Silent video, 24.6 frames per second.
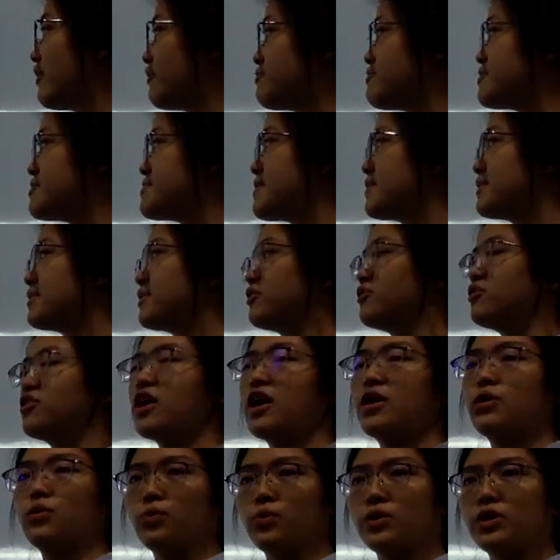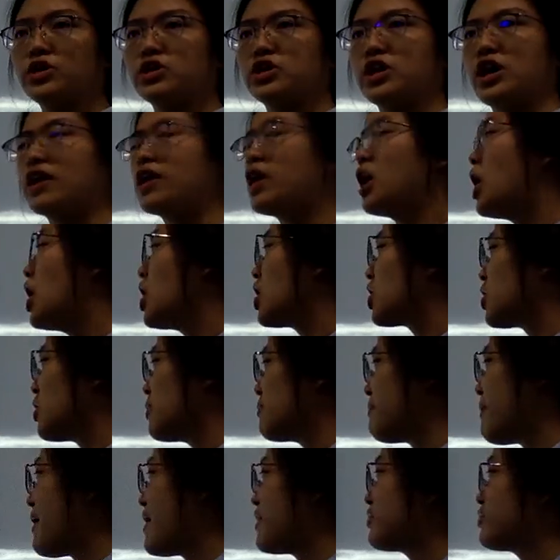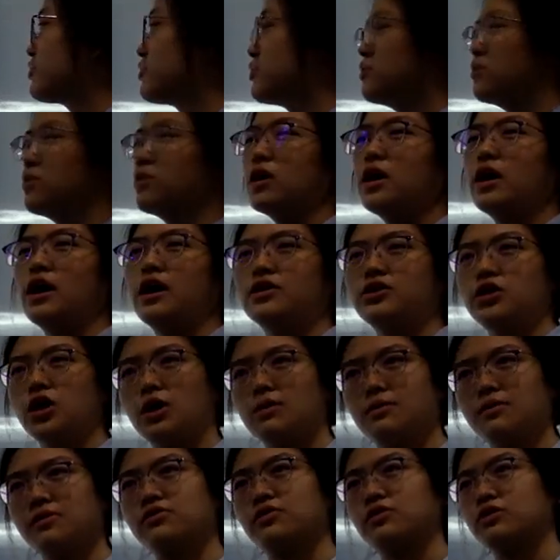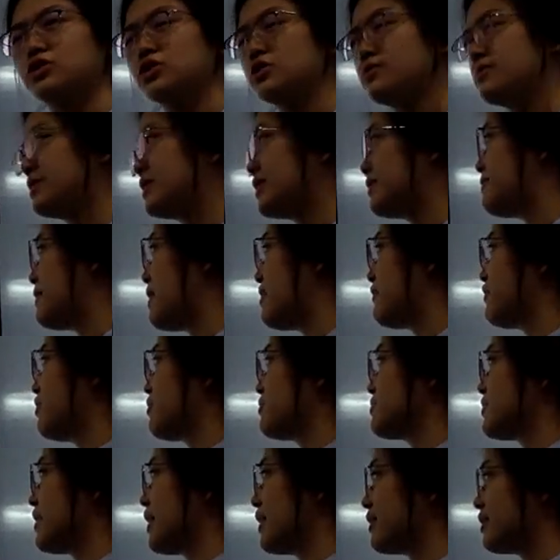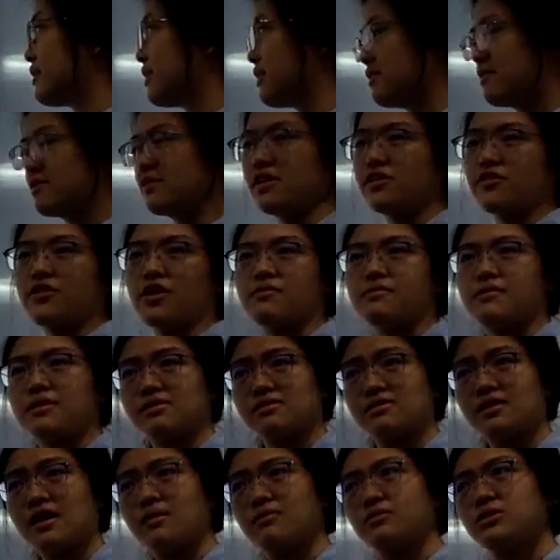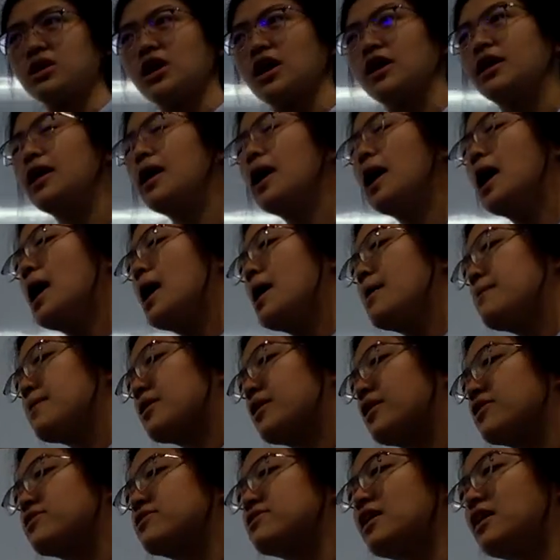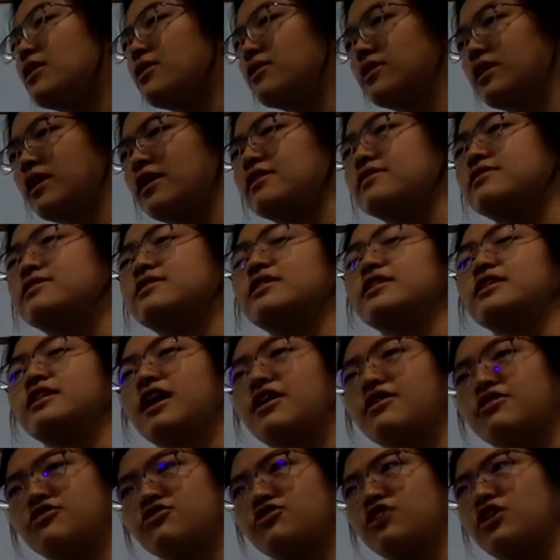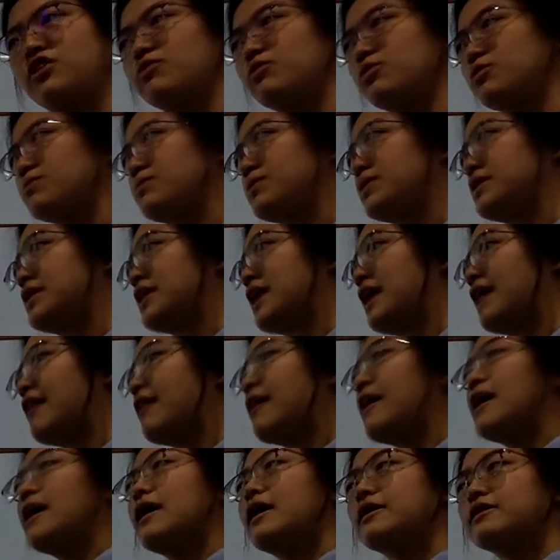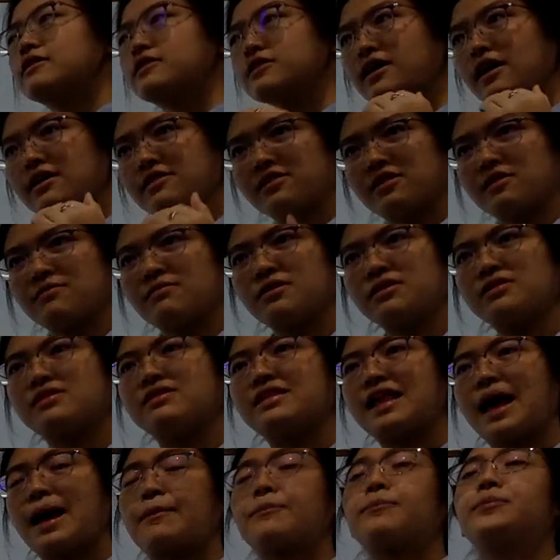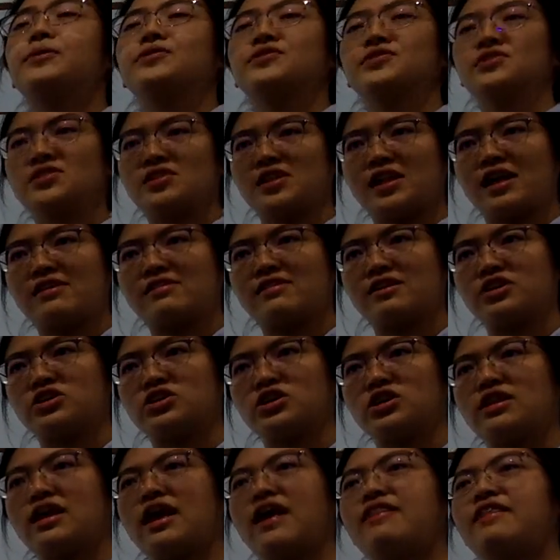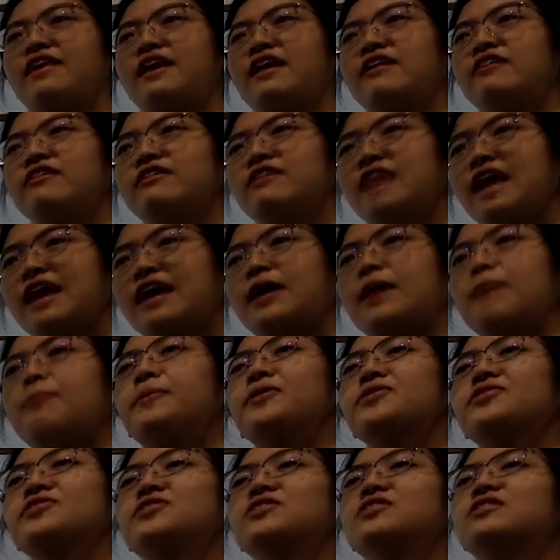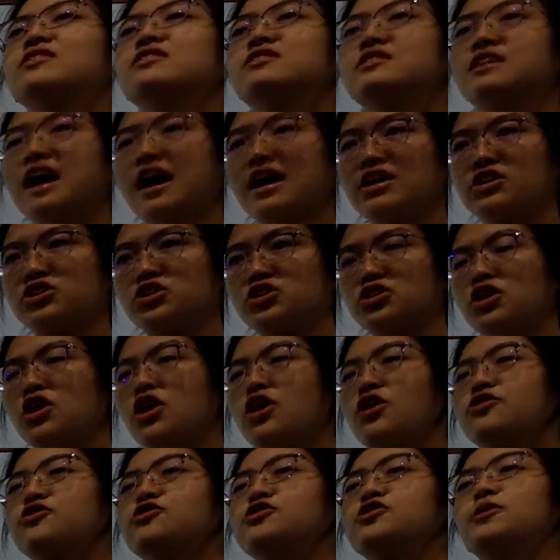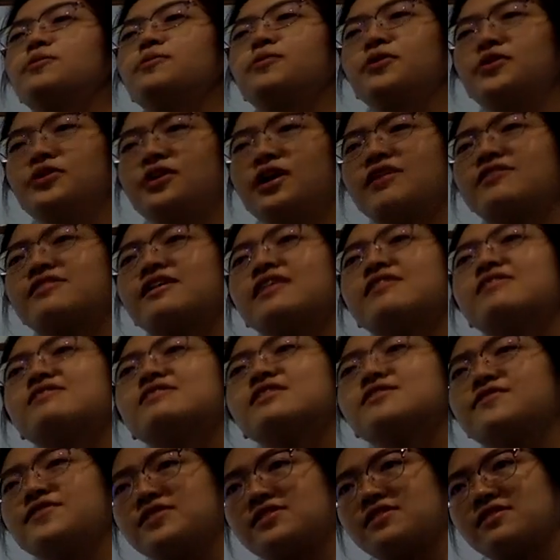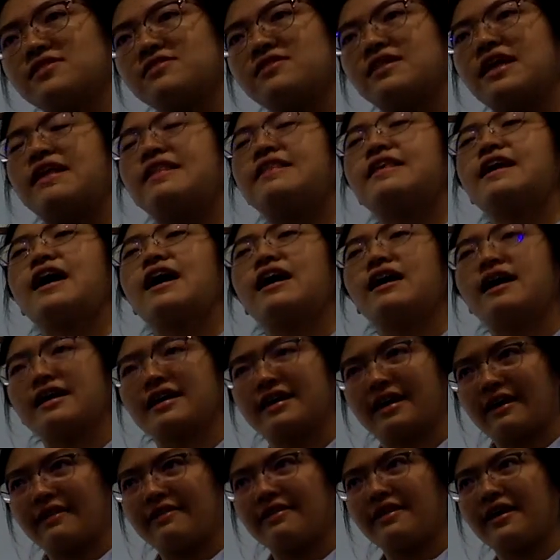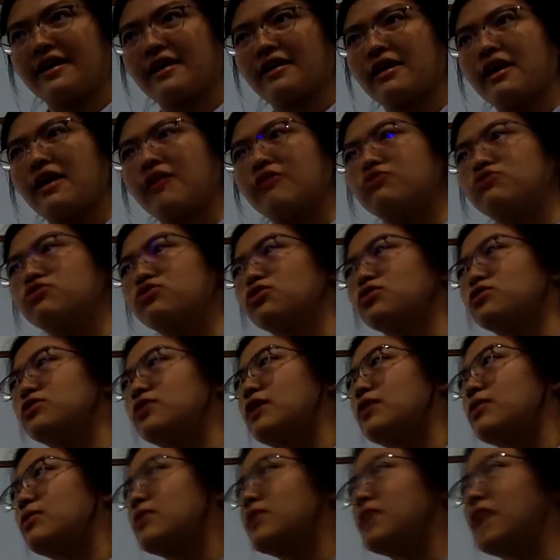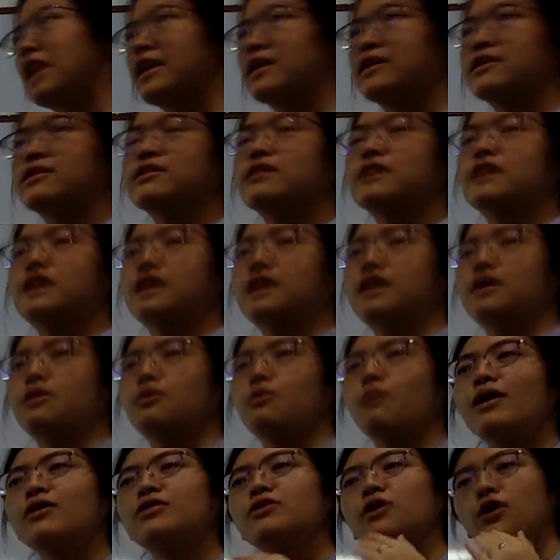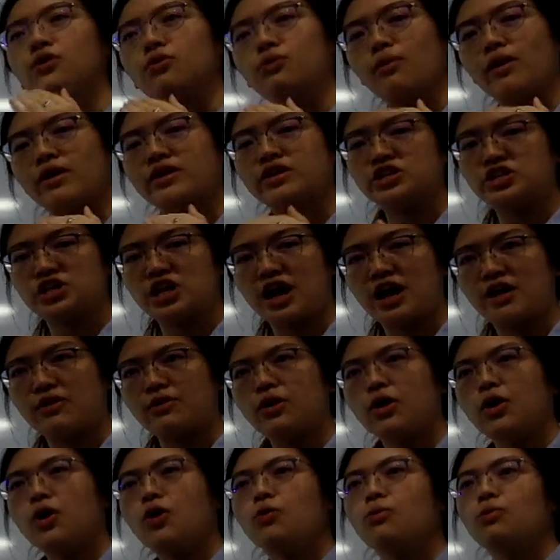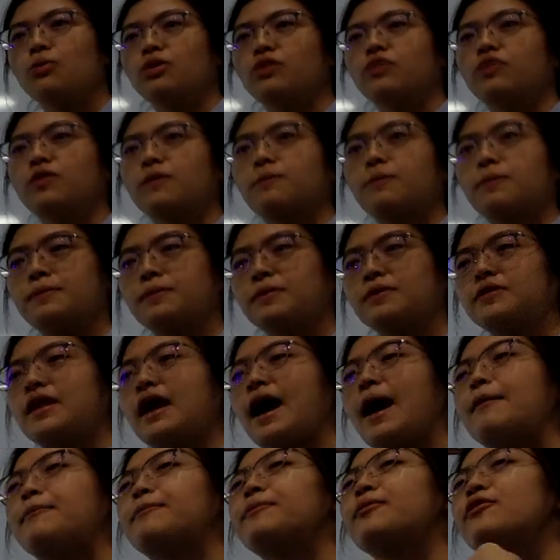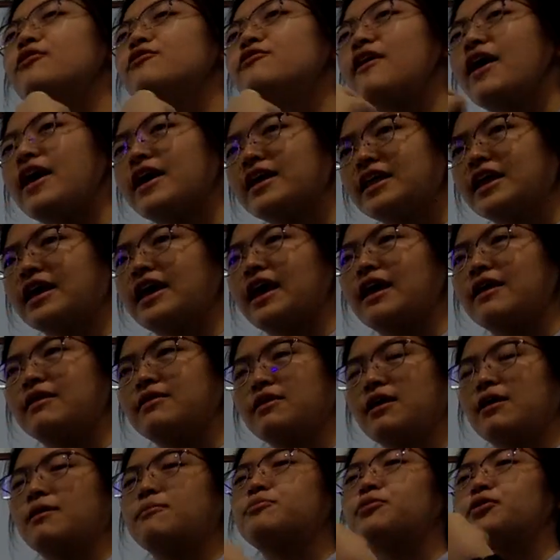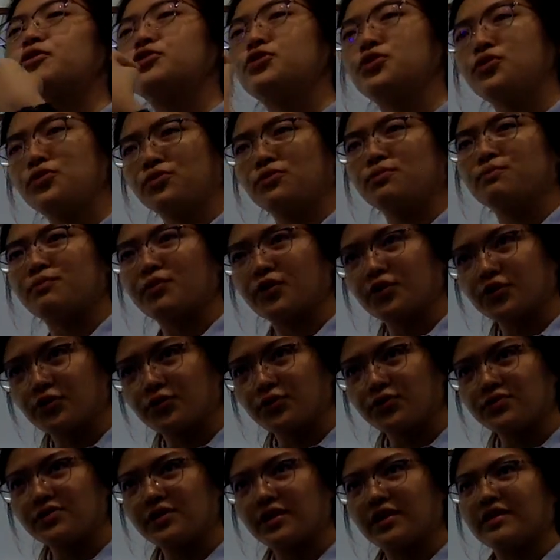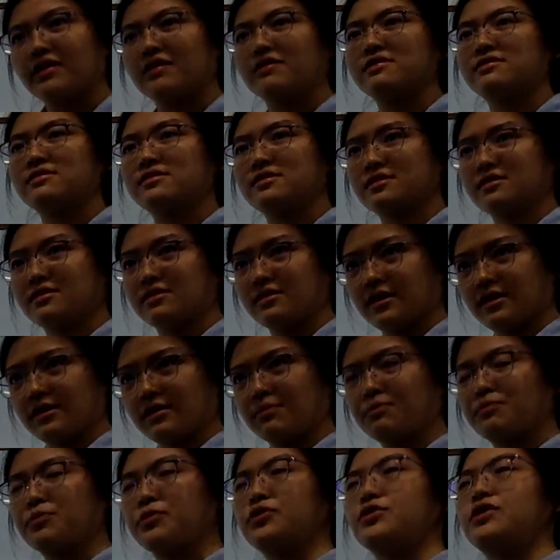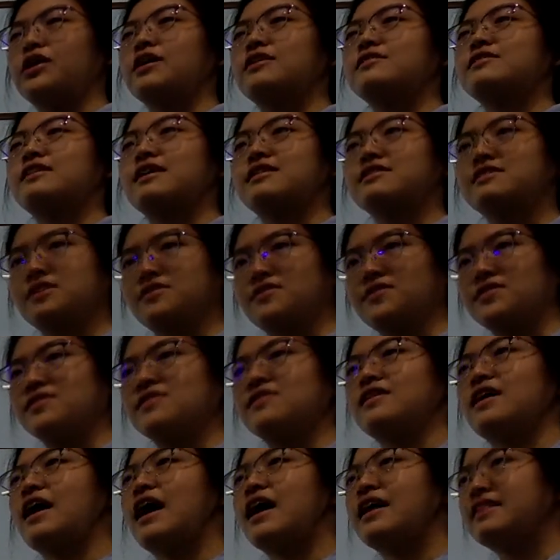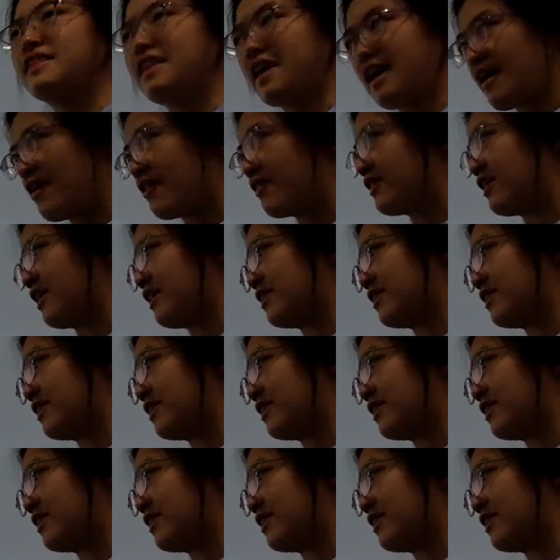FB Messenger, and WeChat compared to normal social media platforms like Instagram and Snapchat. Because nowadays, the current trend would be that customers like personalization and then like a personal touch to the products and services that they are getting. And so they would like a one-on-one chat with the people that are providing and they are producing the products and services that they are